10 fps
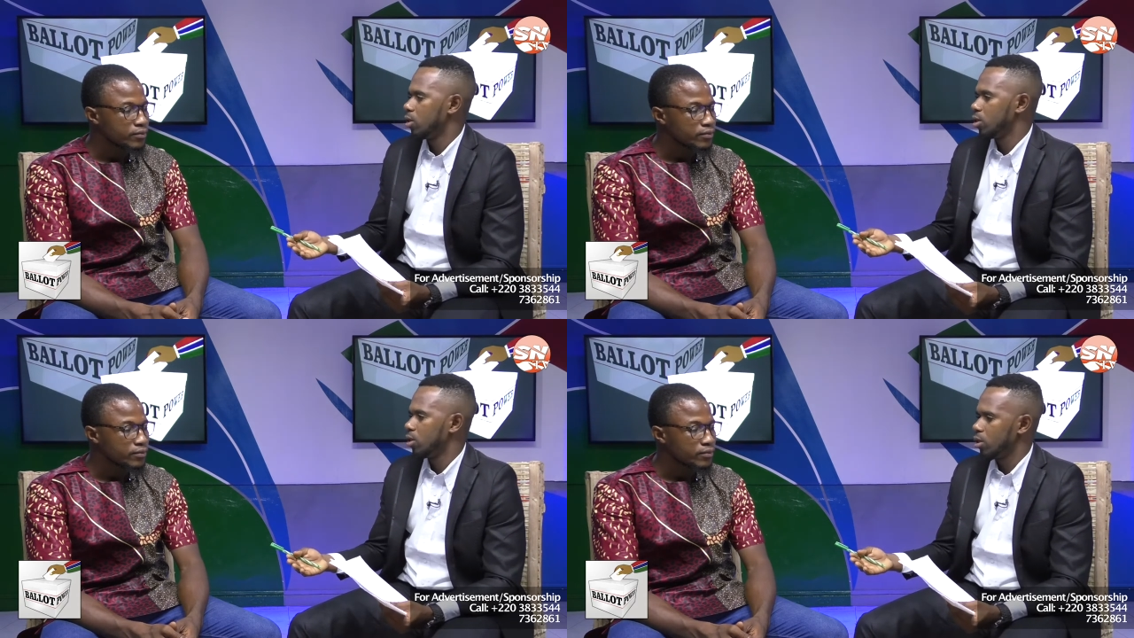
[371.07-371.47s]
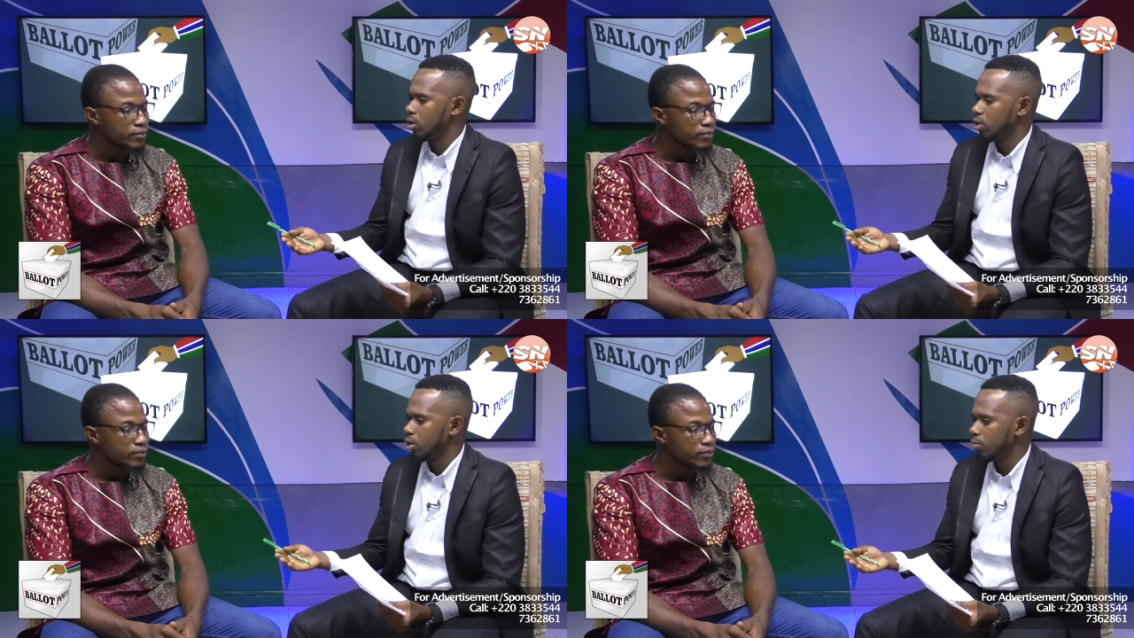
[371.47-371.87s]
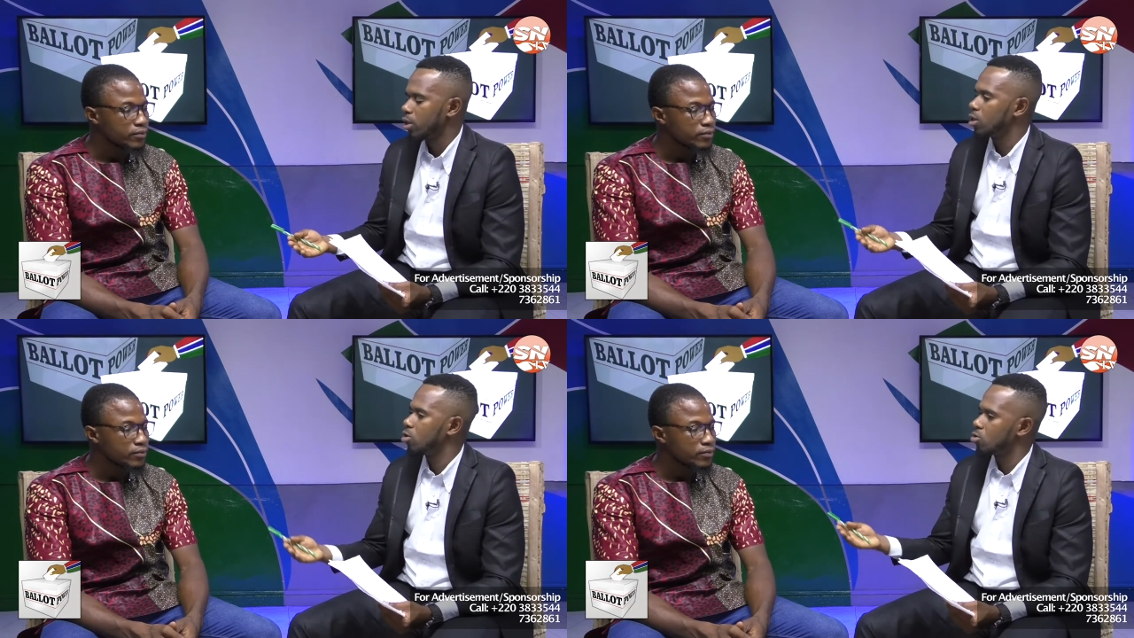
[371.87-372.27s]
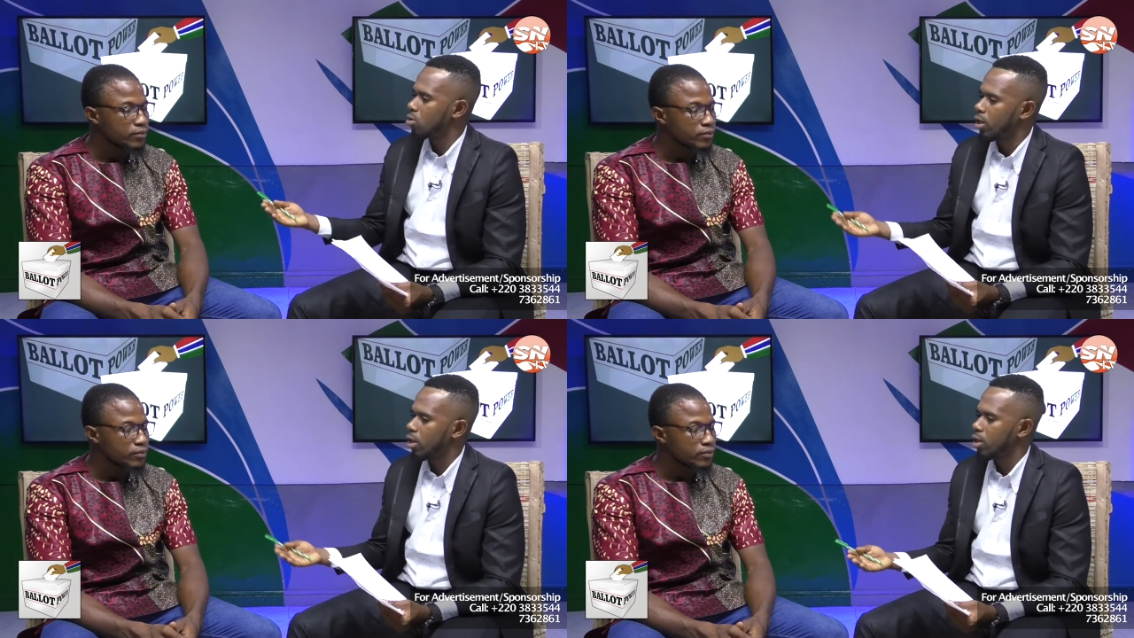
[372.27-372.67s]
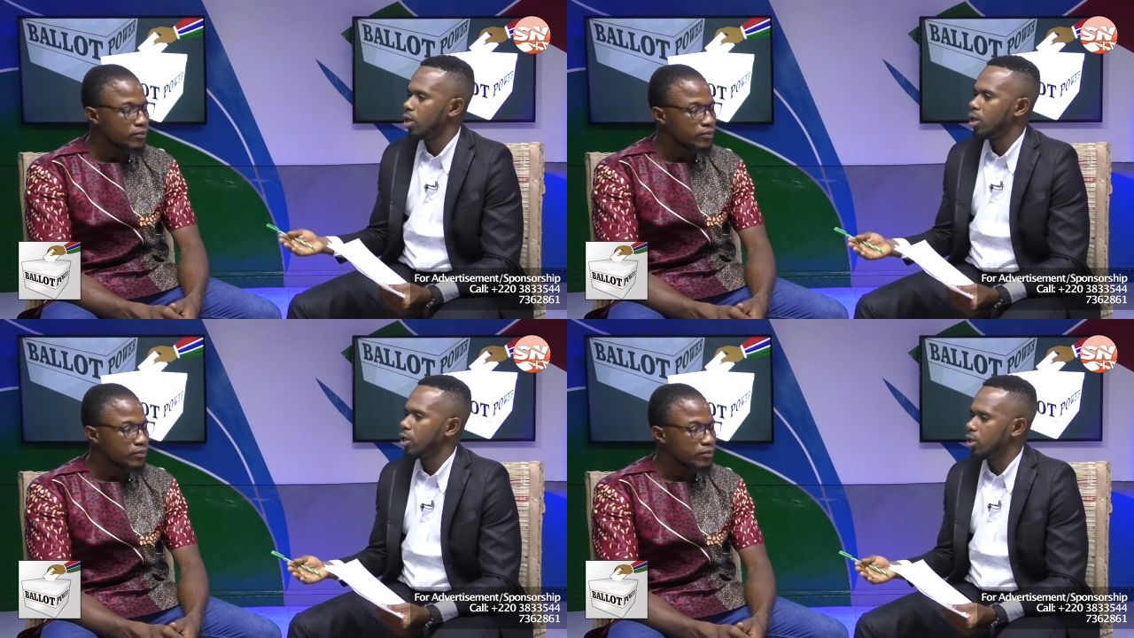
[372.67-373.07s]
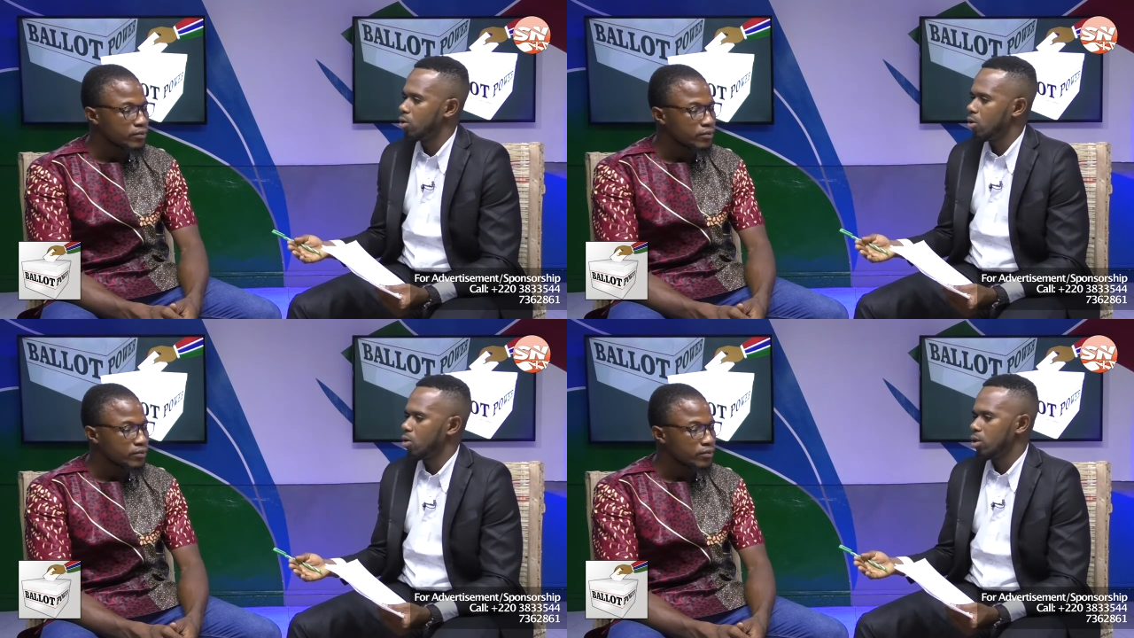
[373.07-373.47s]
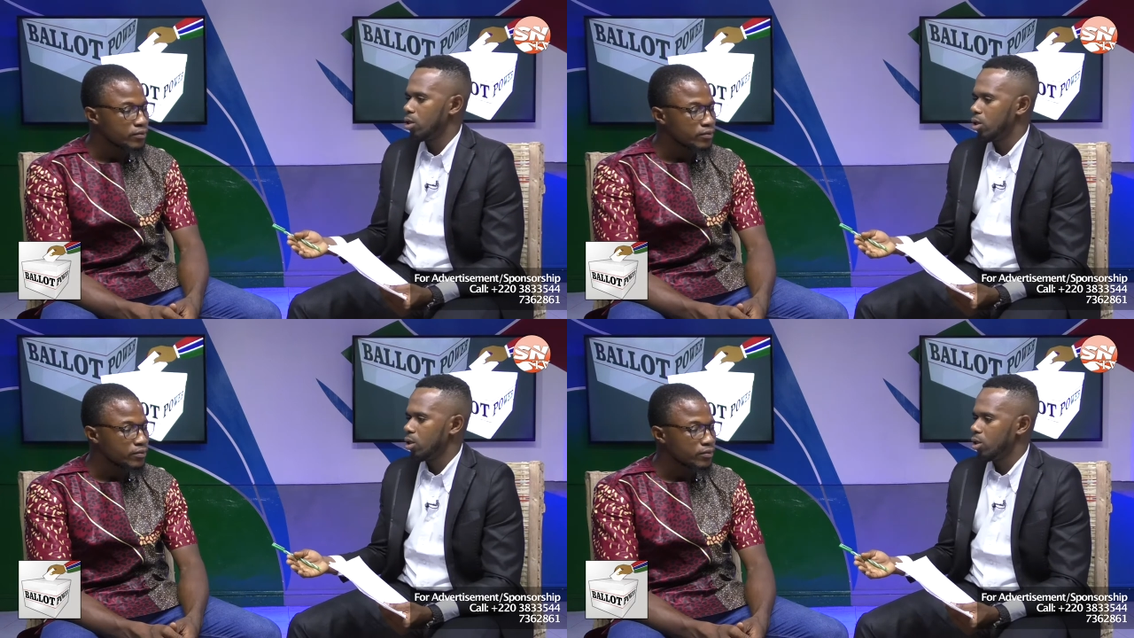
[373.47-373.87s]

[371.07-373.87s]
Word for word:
Speaker 1: in, in, in making sure that you know the,